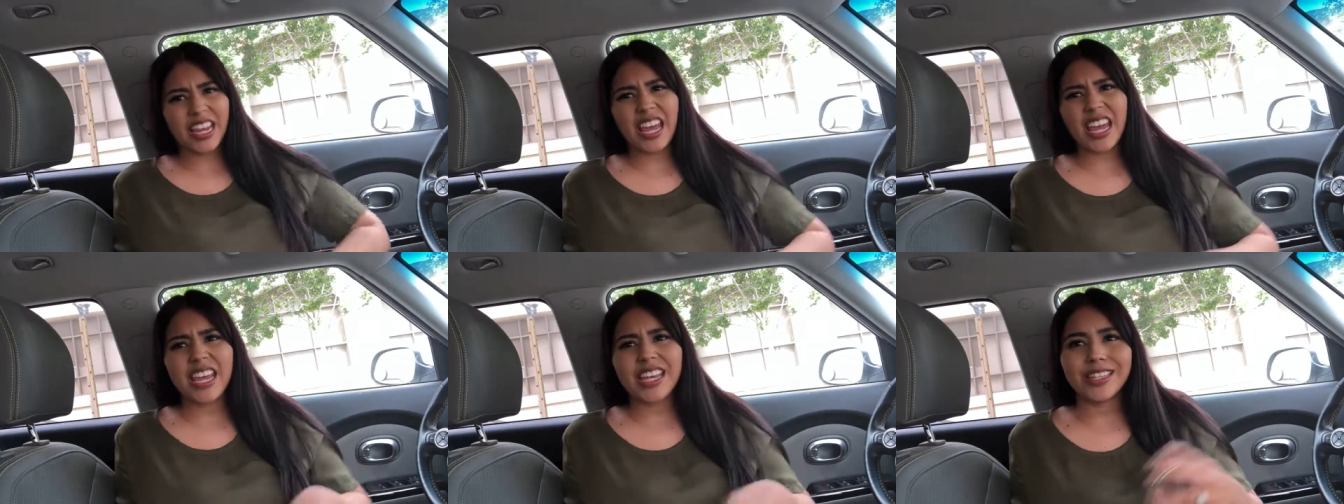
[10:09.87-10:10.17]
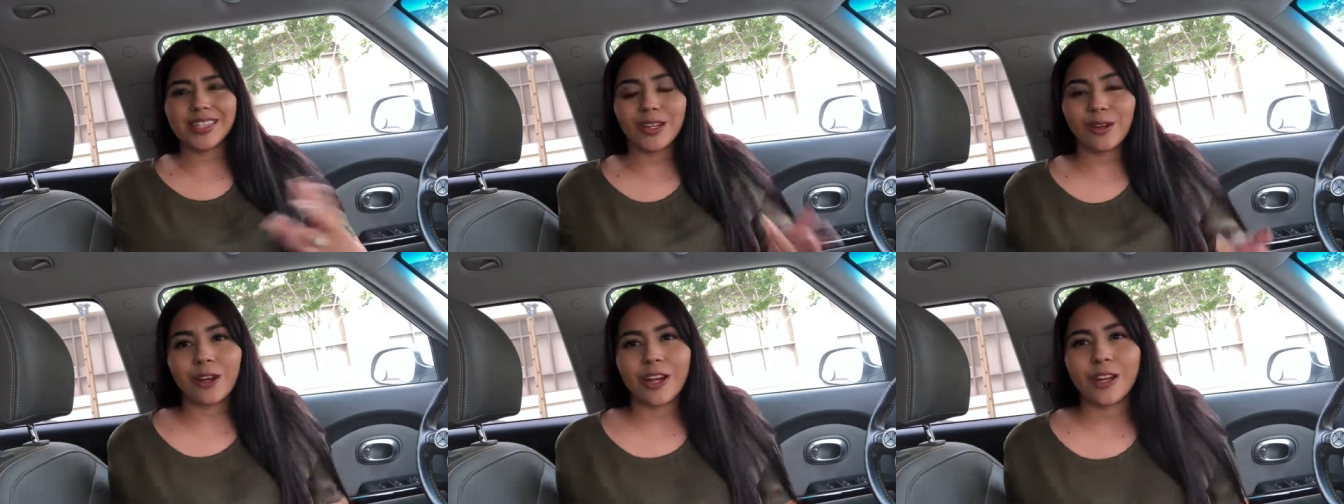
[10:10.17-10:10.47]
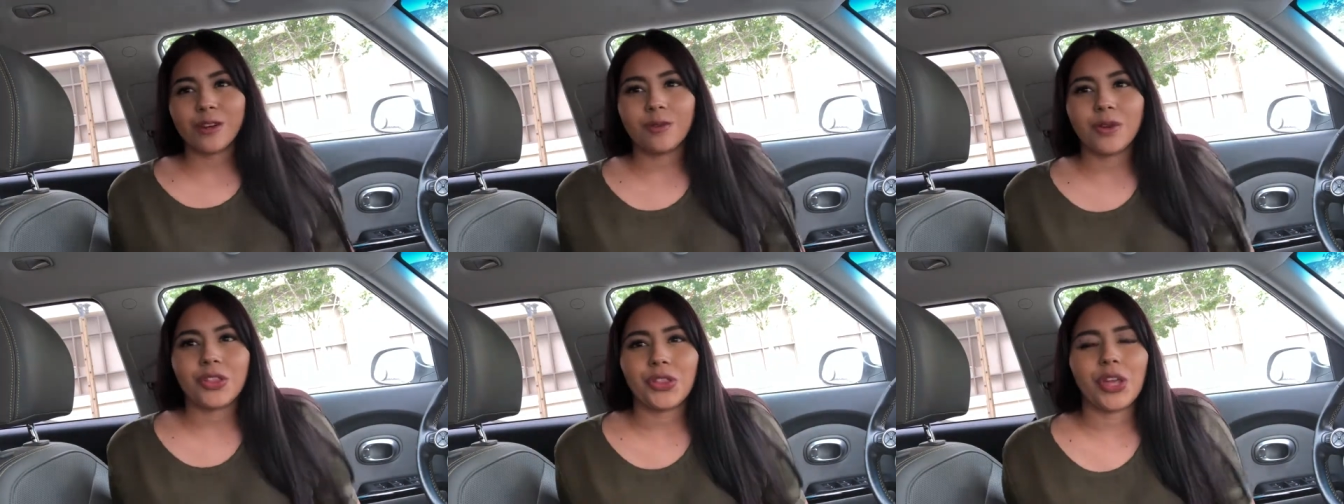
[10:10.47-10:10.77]
8th
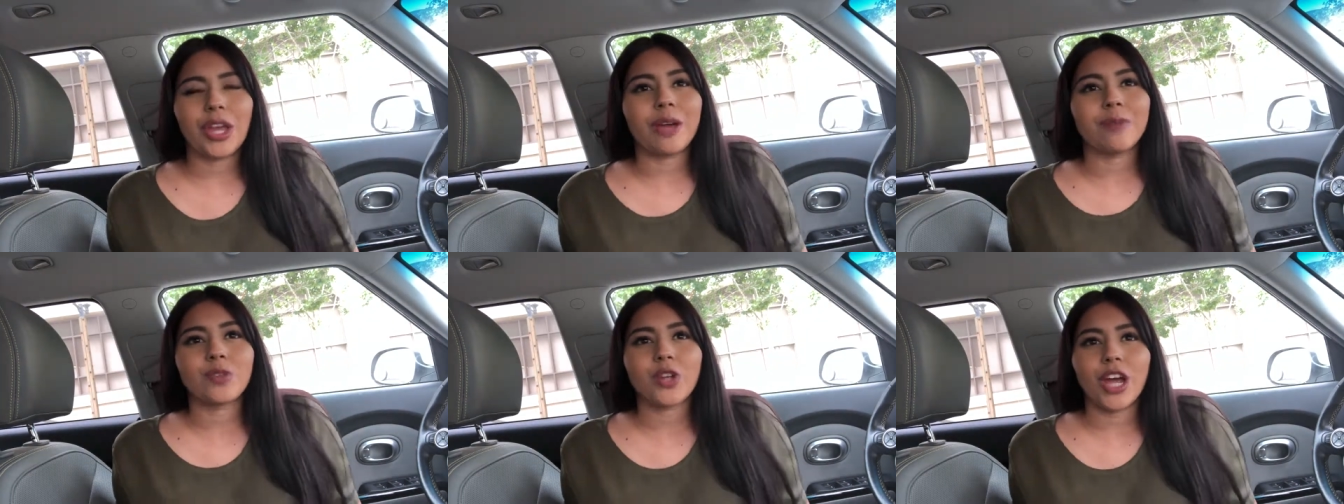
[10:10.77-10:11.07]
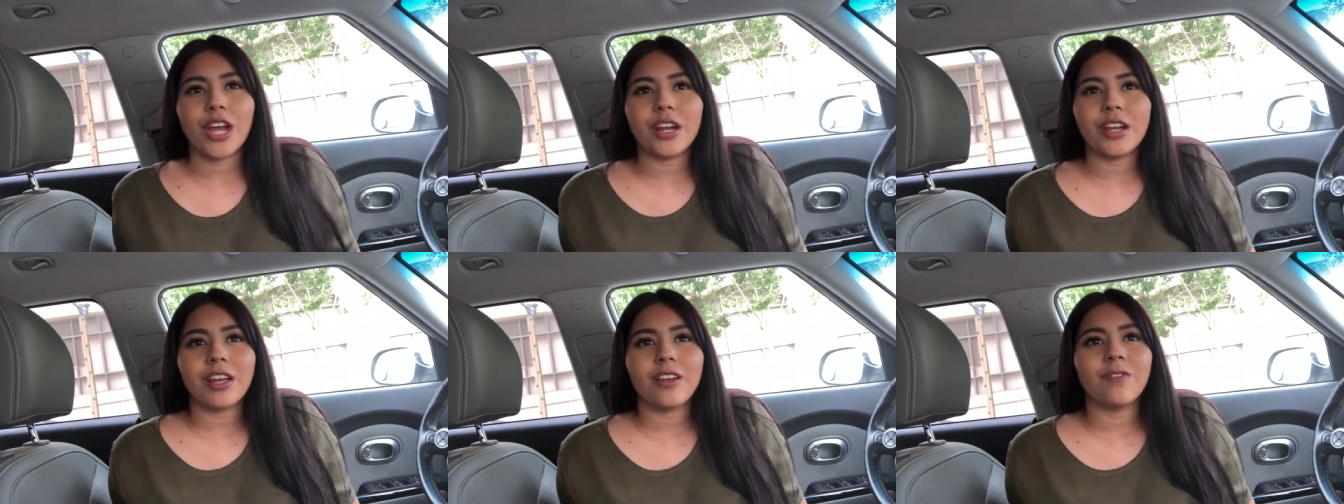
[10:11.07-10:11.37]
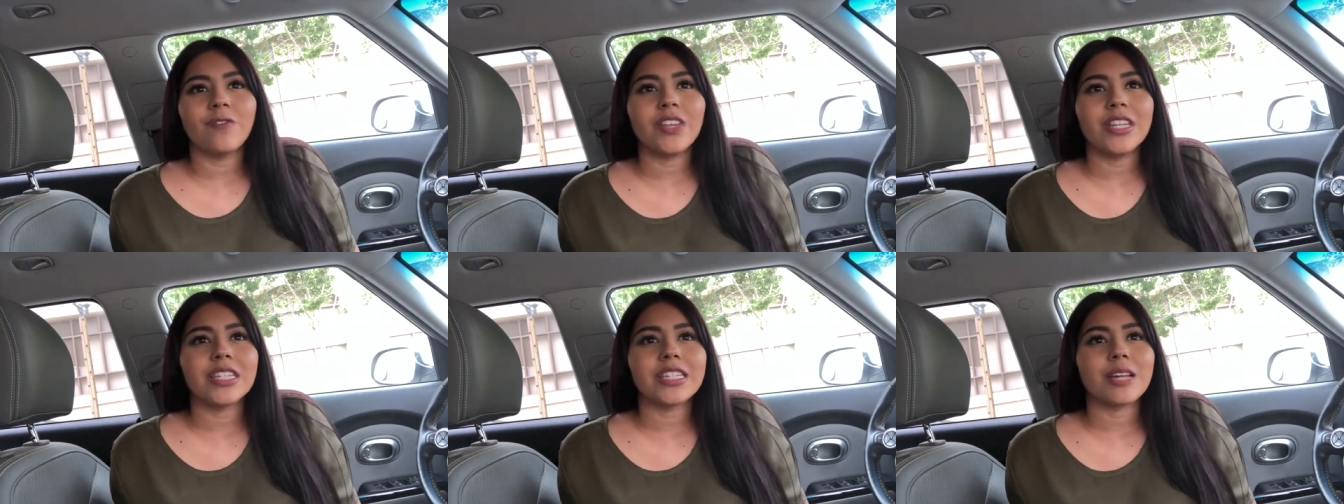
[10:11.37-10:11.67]
grade with him, trying to
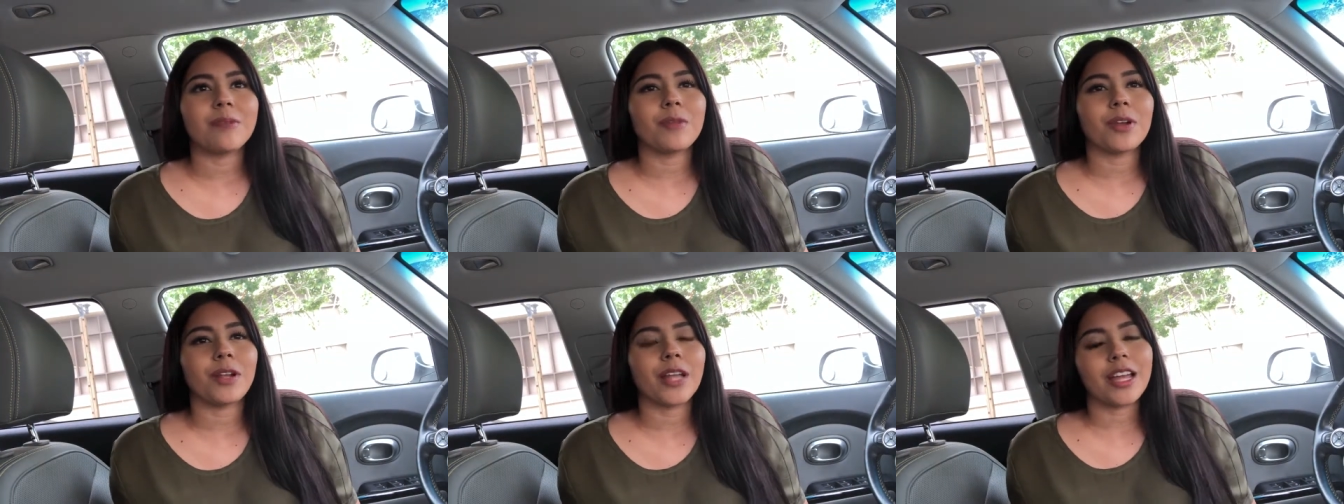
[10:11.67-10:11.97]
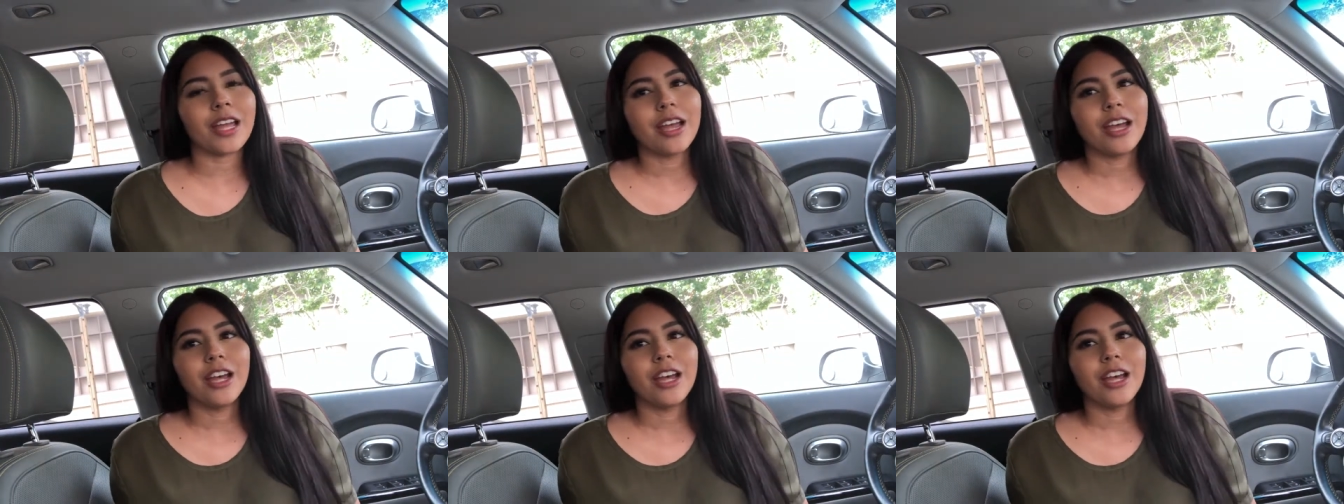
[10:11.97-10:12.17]
convince him. They're like,